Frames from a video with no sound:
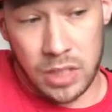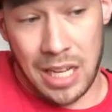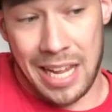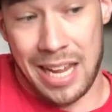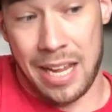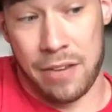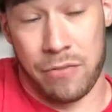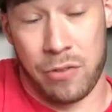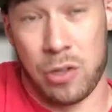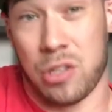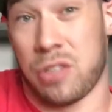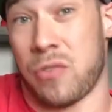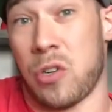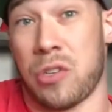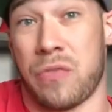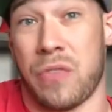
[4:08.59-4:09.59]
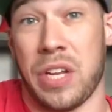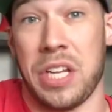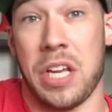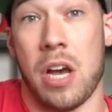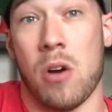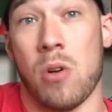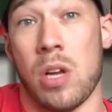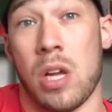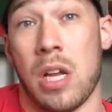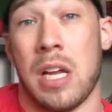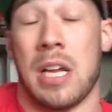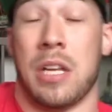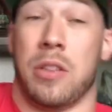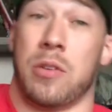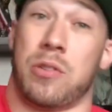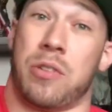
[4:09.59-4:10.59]
And for this first video,
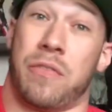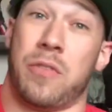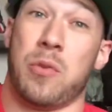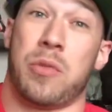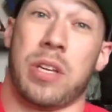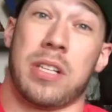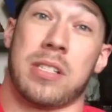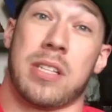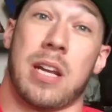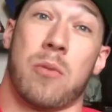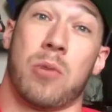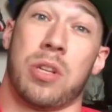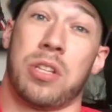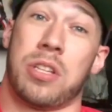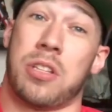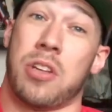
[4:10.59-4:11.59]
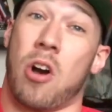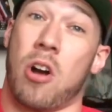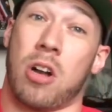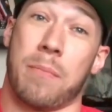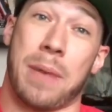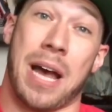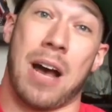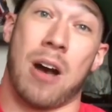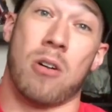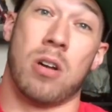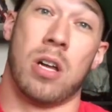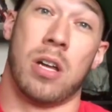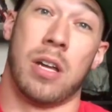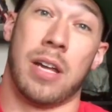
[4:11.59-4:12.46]
there's a few things that I wanted to talk about,